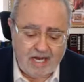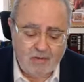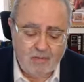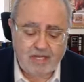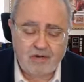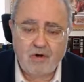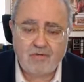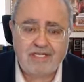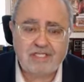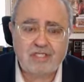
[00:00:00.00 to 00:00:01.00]
We call
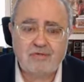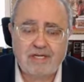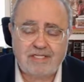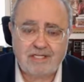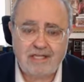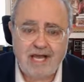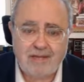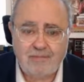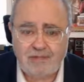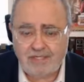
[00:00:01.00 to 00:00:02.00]
these strict
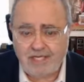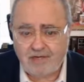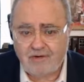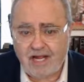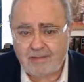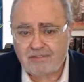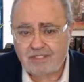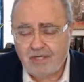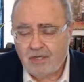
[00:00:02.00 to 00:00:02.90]
liability crimes.